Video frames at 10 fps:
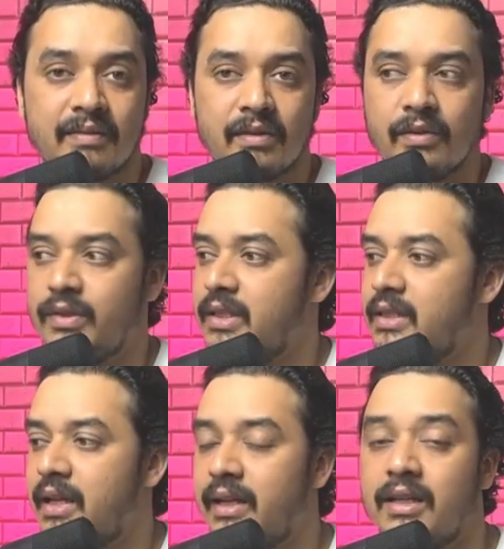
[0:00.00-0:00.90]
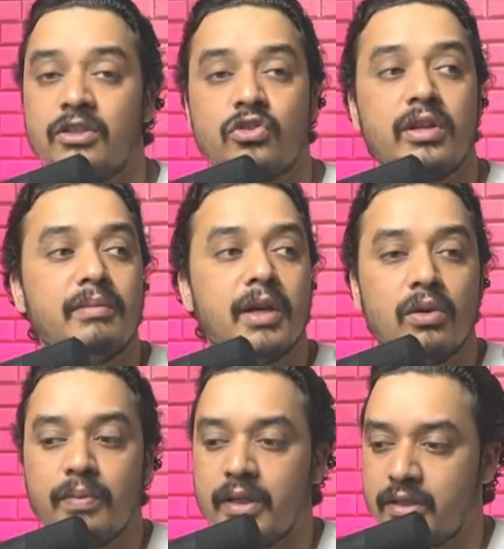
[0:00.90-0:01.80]
which is like a string
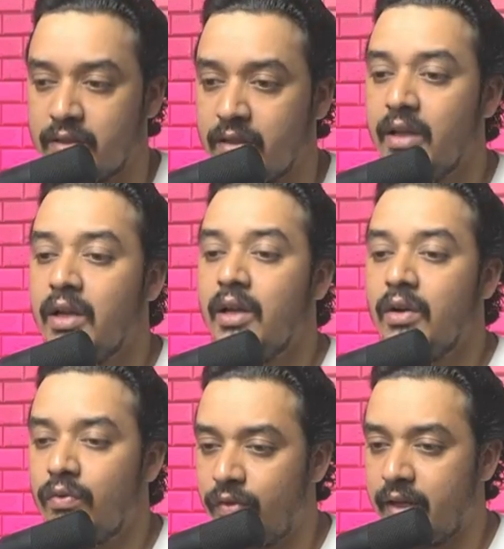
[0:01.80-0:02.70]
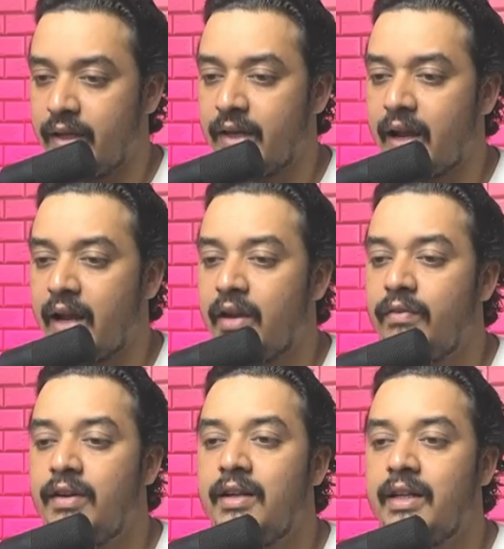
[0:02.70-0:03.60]
manipulation, where I
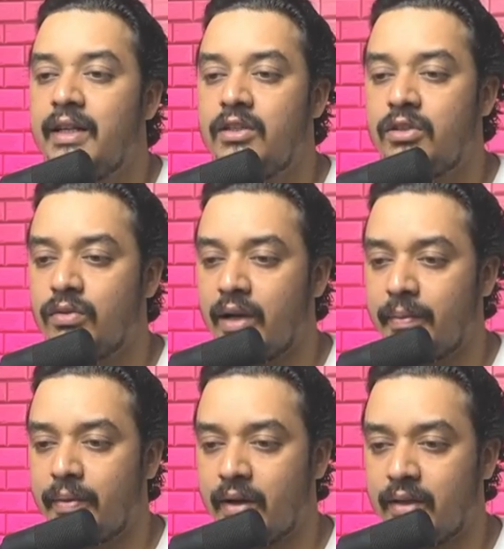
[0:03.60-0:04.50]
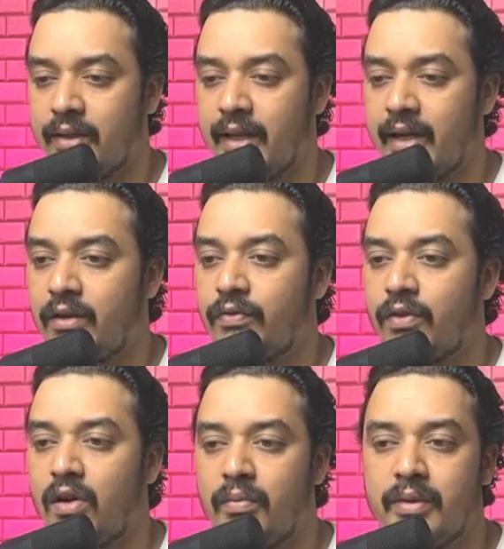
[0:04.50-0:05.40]
will teach UiPath that
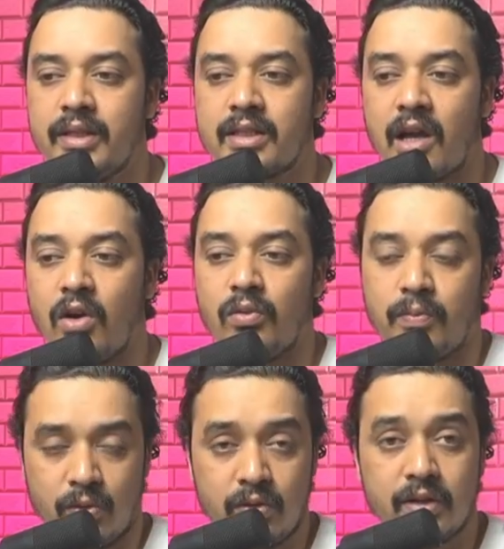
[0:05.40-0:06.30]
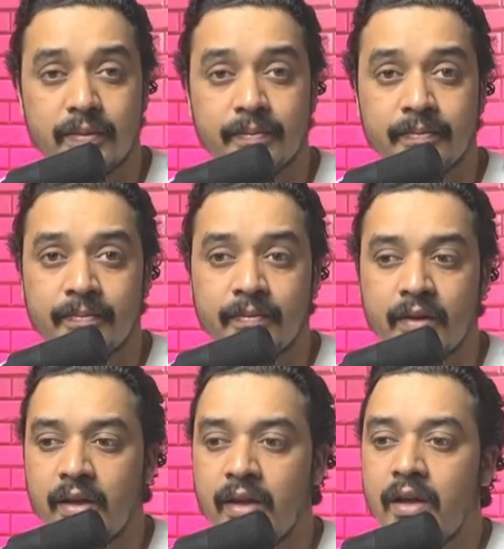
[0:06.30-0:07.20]
from this output,
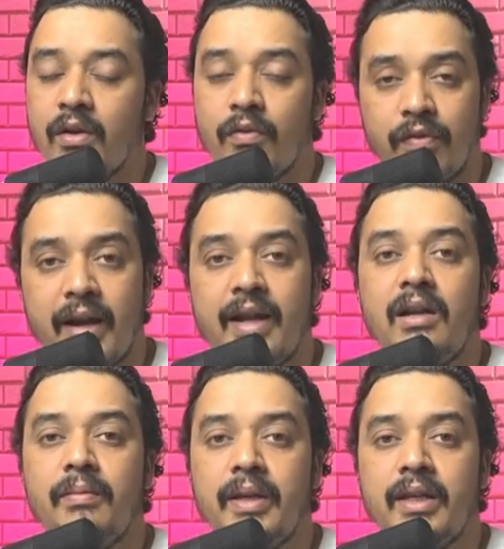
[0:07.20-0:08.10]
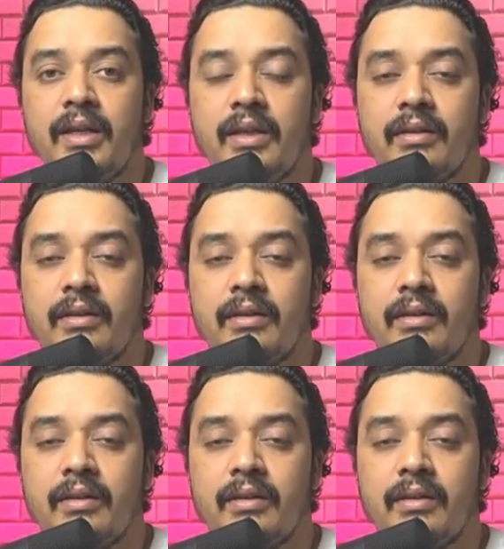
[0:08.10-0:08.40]
find me